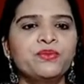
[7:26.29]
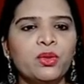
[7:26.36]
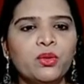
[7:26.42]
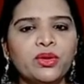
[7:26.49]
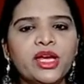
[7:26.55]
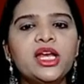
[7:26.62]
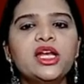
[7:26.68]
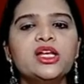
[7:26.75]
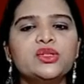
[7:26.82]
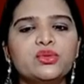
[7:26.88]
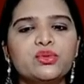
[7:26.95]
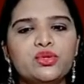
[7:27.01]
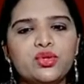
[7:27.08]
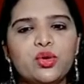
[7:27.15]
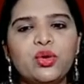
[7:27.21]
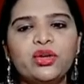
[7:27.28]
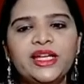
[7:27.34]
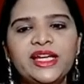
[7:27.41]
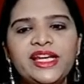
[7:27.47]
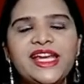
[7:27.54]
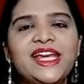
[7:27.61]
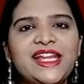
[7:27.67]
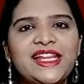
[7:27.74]
Okay. So,
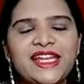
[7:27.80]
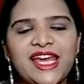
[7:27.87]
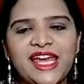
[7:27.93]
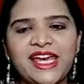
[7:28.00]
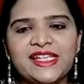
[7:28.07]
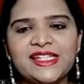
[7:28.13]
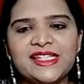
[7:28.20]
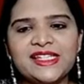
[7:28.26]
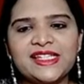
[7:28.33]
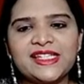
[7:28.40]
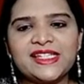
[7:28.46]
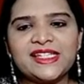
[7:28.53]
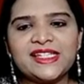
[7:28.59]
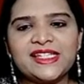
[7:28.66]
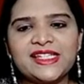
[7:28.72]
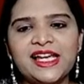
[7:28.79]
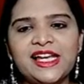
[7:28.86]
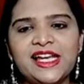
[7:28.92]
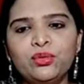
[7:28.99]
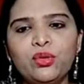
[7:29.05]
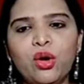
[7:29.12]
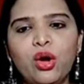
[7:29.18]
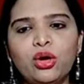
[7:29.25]
totally in the X cell,
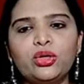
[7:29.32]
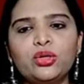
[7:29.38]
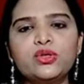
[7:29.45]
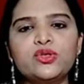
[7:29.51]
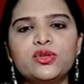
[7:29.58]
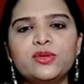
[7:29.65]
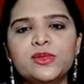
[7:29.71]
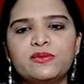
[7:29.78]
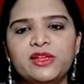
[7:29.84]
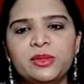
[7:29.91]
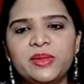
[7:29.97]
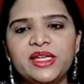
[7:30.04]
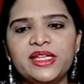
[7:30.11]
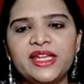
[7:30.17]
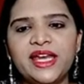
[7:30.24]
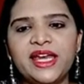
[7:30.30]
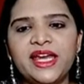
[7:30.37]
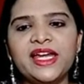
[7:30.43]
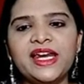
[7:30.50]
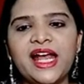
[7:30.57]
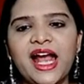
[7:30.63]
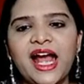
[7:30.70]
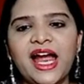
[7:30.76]
22 autosomes will be there
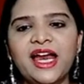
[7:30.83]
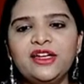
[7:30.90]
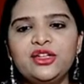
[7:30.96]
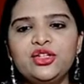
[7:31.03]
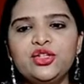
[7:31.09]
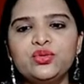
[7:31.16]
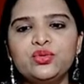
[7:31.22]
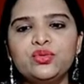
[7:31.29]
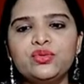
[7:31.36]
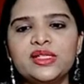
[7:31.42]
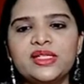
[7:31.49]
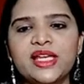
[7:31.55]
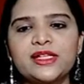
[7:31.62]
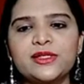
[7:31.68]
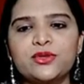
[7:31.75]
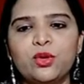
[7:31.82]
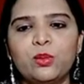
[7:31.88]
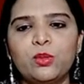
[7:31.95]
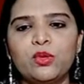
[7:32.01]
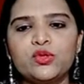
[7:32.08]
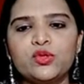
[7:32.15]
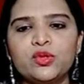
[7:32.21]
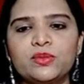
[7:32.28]
and 2 sex
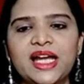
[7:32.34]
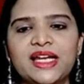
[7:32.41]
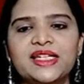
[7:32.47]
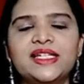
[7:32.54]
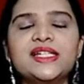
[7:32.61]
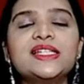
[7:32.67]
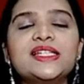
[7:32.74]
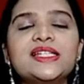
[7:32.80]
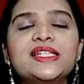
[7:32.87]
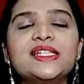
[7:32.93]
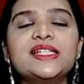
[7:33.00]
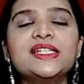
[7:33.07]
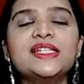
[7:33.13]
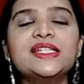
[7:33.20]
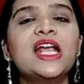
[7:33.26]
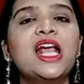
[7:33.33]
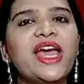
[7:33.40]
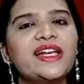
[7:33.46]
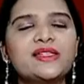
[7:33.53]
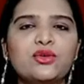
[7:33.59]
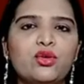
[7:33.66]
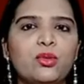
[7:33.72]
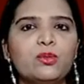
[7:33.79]
chromosomes, that is 2
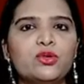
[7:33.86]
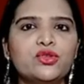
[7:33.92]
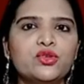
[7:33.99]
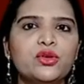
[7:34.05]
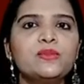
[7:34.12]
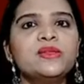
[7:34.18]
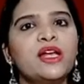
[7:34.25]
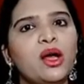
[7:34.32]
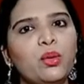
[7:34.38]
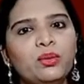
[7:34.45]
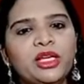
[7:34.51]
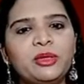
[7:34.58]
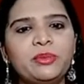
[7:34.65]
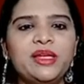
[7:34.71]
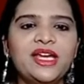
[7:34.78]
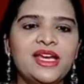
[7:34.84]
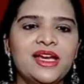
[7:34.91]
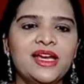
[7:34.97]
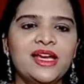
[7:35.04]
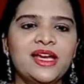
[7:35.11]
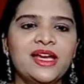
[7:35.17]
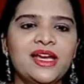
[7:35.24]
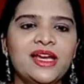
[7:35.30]
X chromosomes will be
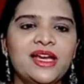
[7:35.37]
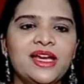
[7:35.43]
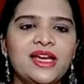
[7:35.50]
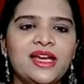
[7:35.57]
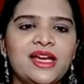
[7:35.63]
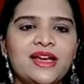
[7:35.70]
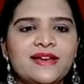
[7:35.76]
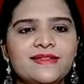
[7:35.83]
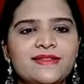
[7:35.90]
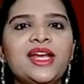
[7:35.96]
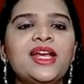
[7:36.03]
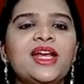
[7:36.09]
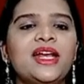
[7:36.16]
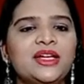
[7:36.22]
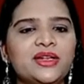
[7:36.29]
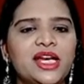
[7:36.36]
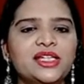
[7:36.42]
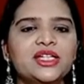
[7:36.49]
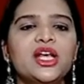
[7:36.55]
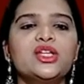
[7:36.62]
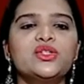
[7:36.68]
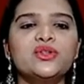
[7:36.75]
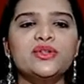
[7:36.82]
there. Okay. Right.
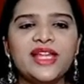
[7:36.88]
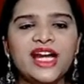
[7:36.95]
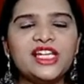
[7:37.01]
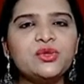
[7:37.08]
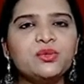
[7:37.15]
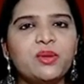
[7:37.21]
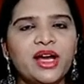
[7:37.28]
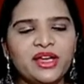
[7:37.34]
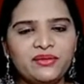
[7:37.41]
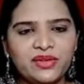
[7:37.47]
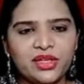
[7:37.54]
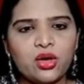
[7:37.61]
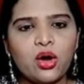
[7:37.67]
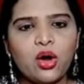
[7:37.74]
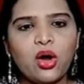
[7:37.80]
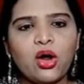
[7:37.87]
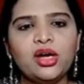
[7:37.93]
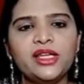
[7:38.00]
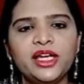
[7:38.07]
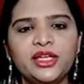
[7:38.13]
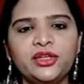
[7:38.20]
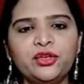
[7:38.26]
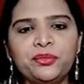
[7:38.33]
So, that's why we call
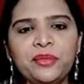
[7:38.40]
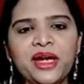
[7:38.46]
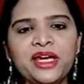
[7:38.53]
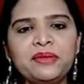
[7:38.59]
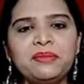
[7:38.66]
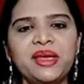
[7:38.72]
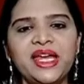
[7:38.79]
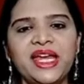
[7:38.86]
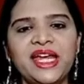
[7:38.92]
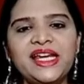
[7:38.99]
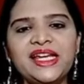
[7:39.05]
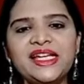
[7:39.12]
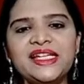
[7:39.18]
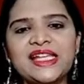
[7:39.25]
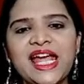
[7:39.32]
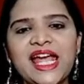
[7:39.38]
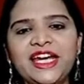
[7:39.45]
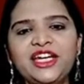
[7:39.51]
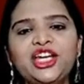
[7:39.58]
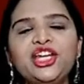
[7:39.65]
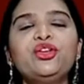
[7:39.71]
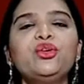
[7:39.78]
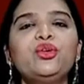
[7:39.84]
the human male is
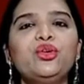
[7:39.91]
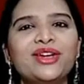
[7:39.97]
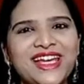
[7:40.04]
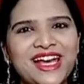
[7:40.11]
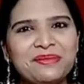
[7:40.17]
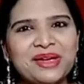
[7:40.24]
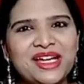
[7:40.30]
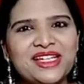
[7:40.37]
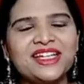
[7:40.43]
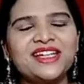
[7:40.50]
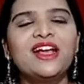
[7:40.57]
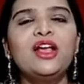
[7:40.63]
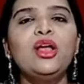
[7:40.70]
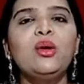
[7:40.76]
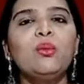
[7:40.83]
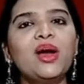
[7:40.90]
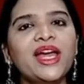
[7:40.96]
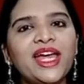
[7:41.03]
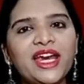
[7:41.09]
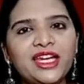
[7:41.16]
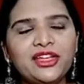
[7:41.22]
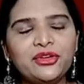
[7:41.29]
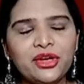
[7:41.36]
heterogametic. Why
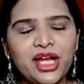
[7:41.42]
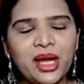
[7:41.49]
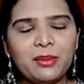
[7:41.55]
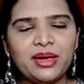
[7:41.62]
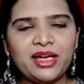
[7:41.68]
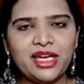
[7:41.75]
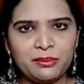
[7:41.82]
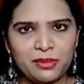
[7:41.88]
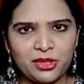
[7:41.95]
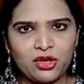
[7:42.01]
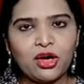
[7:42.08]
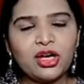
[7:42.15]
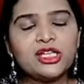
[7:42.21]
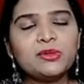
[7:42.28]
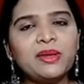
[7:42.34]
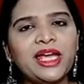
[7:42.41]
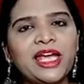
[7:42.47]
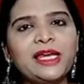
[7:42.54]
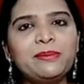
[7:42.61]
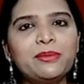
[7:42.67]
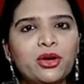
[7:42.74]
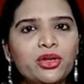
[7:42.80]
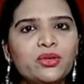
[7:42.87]
heterogametic? Because male
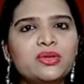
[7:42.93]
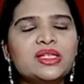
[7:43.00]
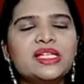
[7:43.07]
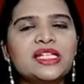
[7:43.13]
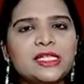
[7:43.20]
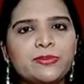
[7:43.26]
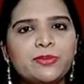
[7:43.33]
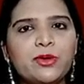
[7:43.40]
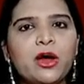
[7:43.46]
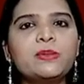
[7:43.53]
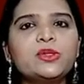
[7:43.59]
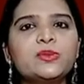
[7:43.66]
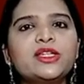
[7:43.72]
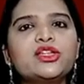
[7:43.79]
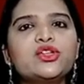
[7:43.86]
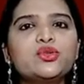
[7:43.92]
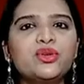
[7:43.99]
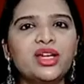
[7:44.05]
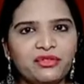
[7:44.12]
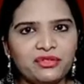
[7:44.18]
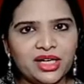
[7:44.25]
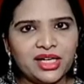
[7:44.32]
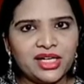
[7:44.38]
produces sperms with 2
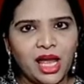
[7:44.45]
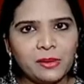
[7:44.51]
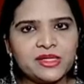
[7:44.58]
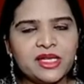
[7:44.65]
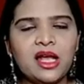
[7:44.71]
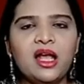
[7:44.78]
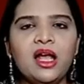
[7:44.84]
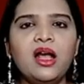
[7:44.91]
different types.